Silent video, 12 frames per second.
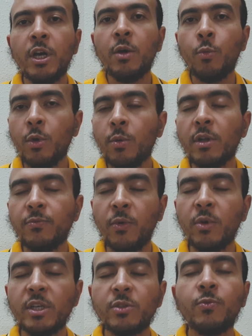We will
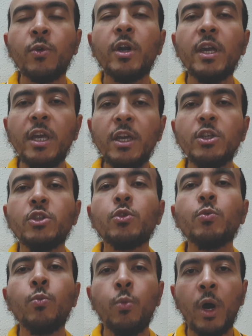focus for each
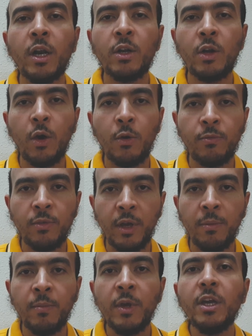one of
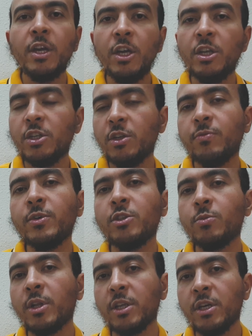them
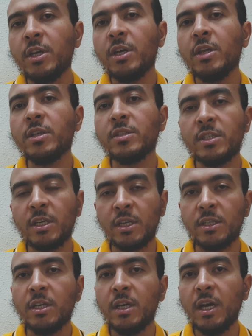individually in the
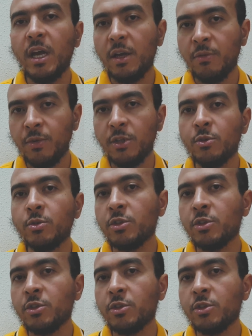second videos,